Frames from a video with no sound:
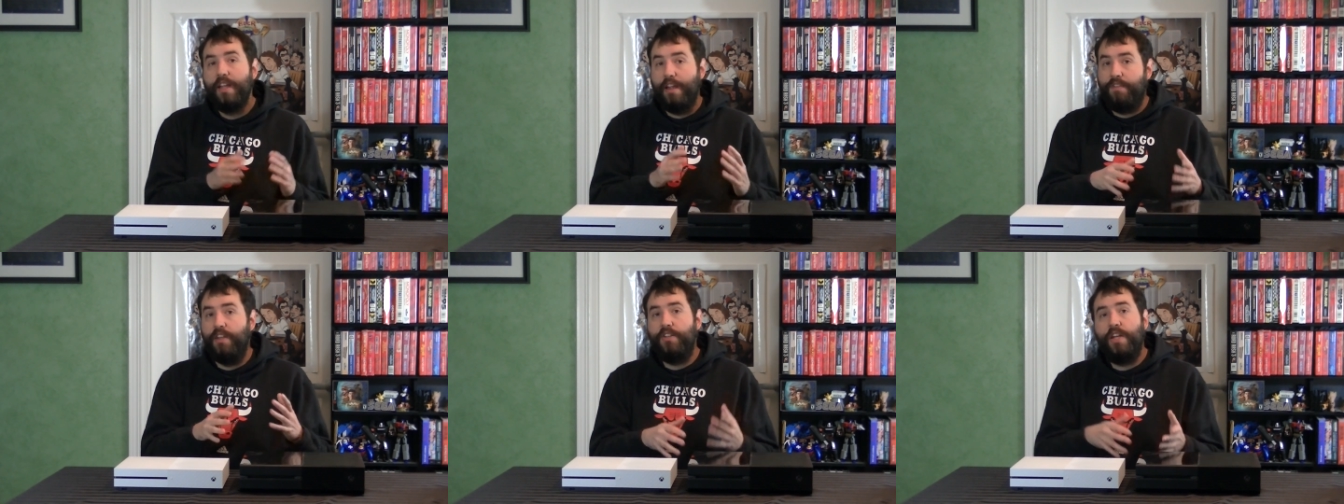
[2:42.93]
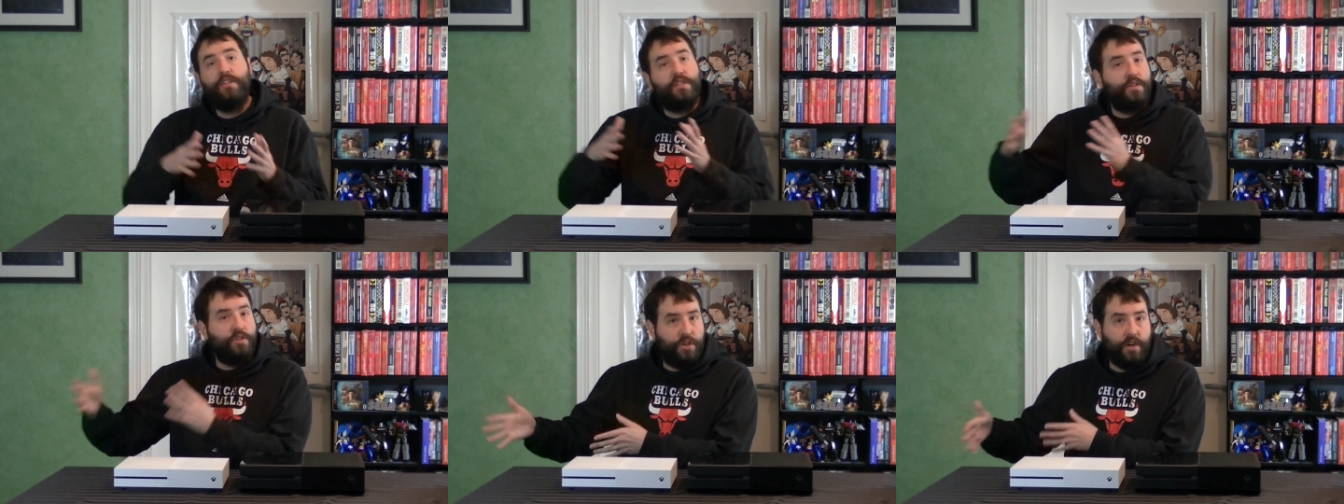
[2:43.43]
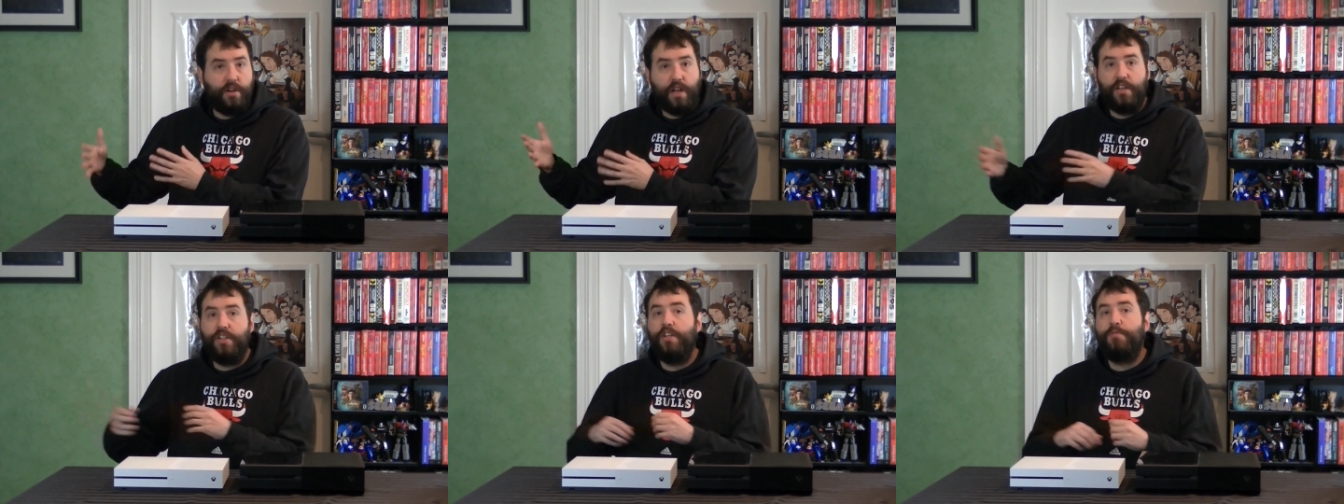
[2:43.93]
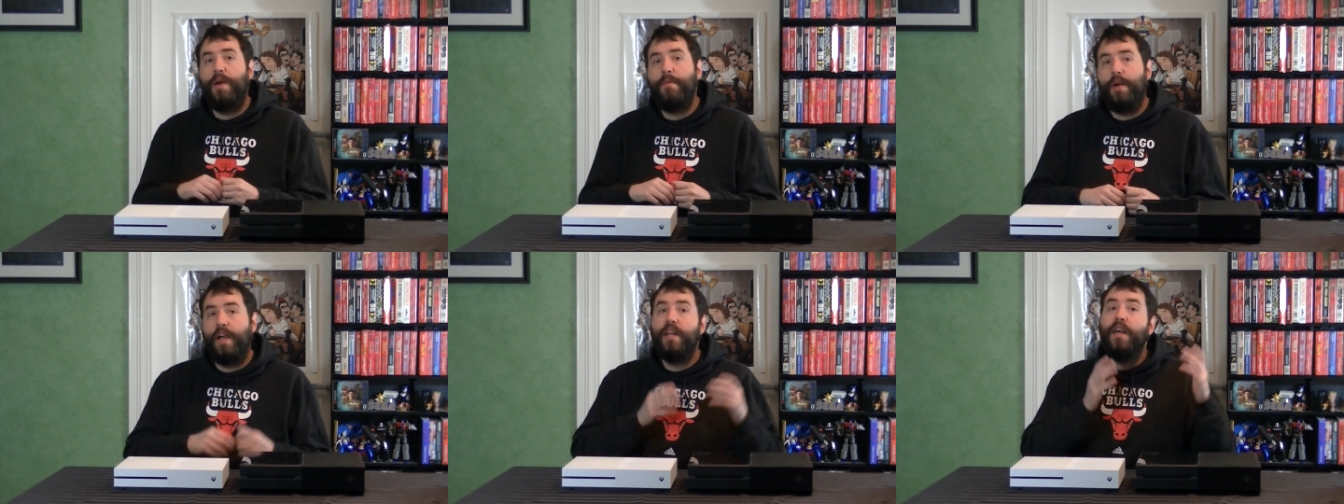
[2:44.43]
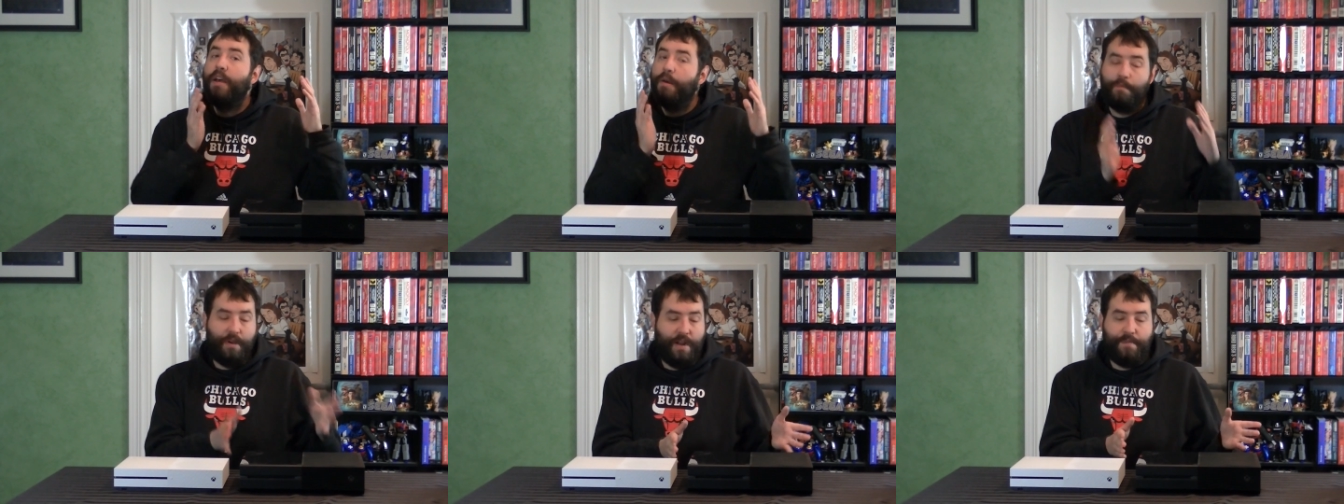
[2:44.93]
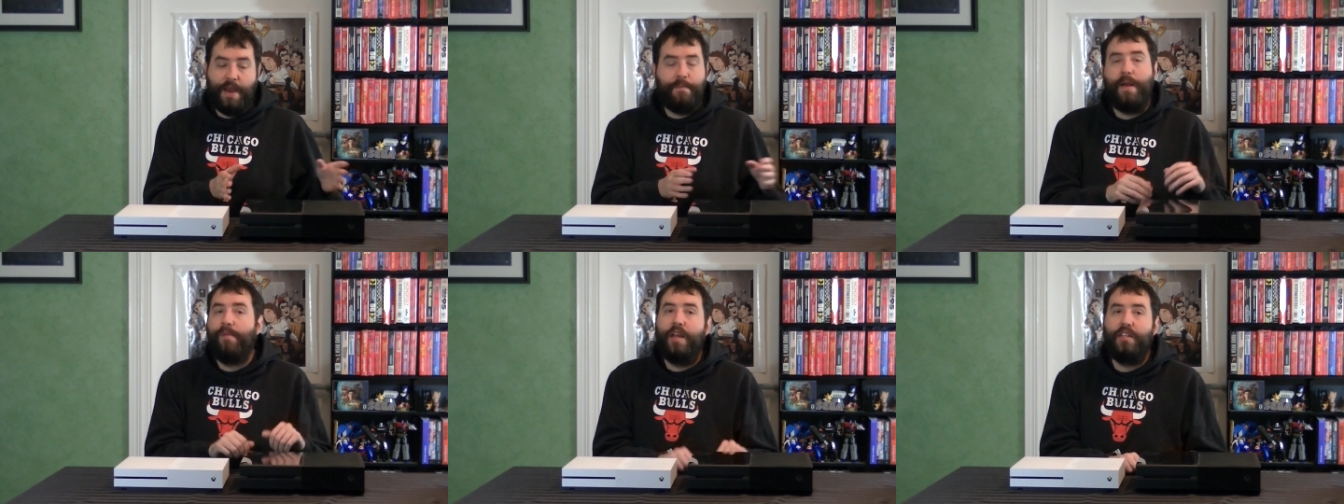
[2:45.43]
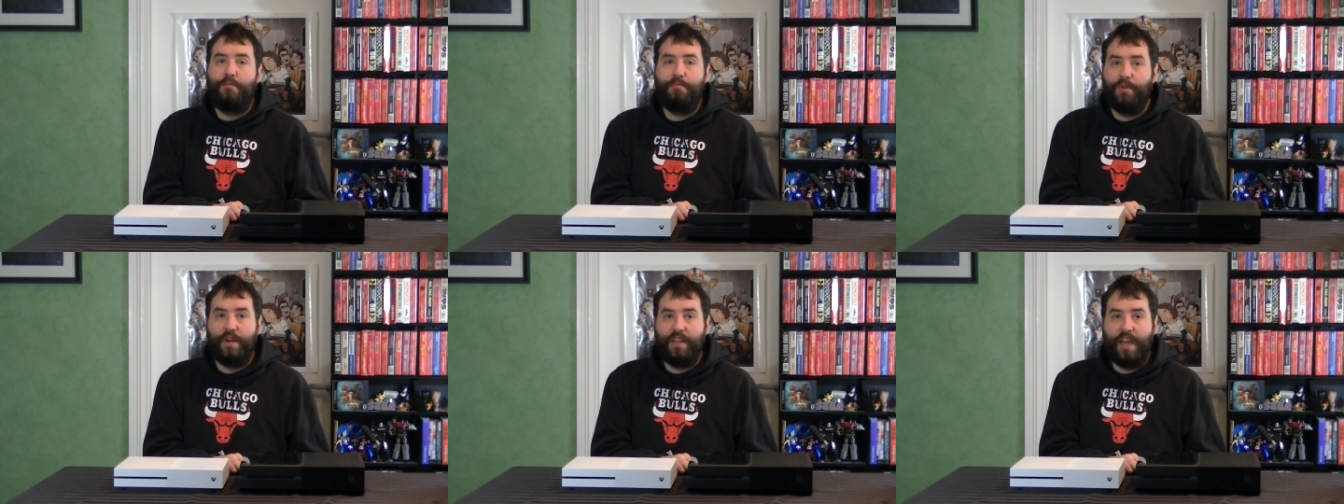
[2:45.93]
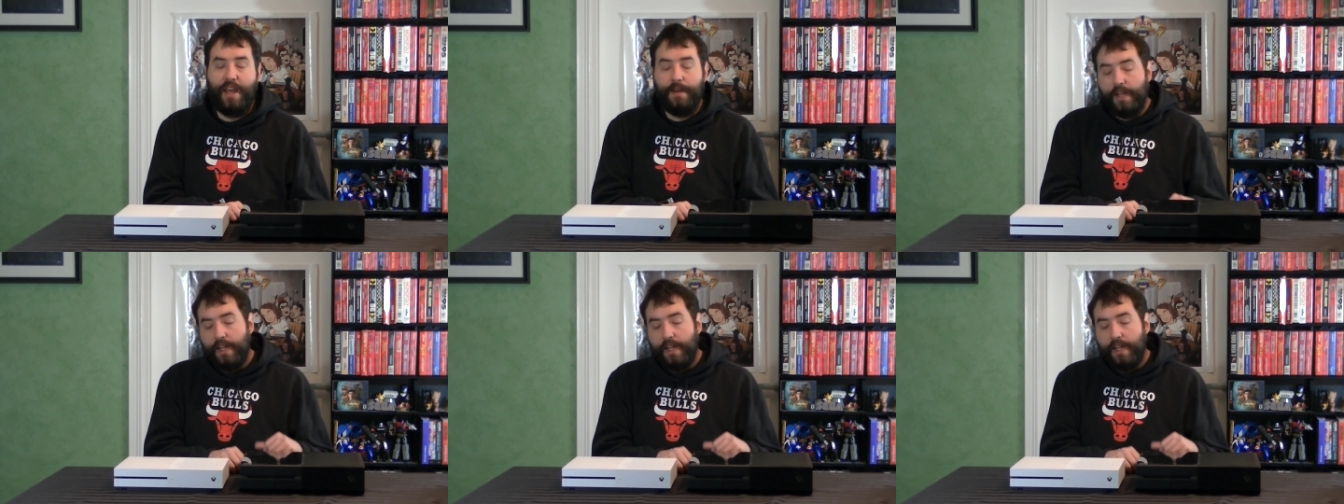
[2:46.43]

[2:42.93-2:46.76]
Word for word: If they changed it, sure, I'll change my mind, but I'm not supporting that.